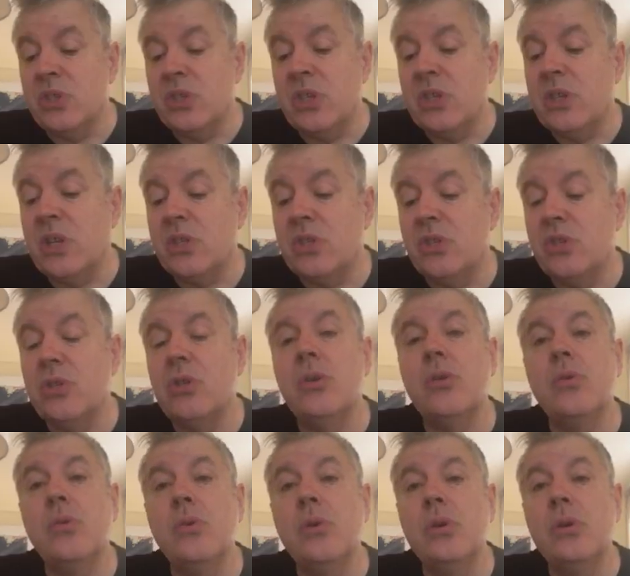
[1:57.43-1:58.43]
it doesn't
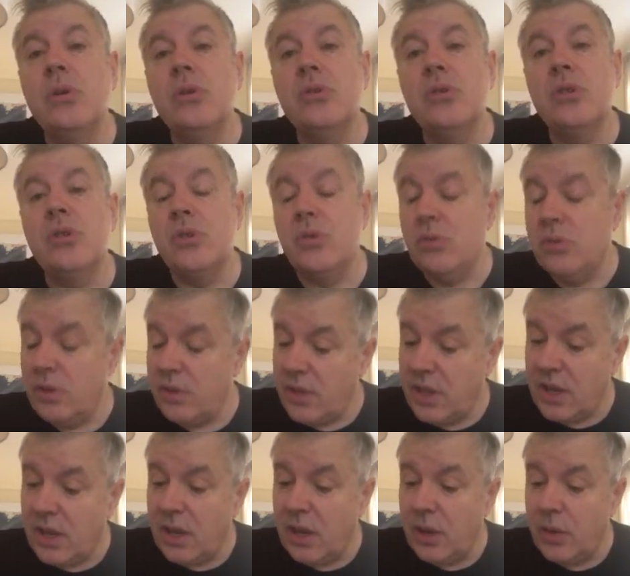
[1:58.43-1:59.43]
do to do the
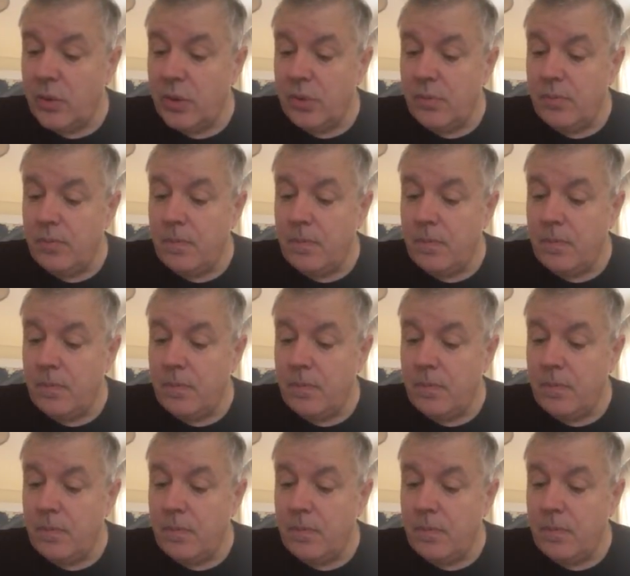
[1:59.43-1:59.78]
thing alone.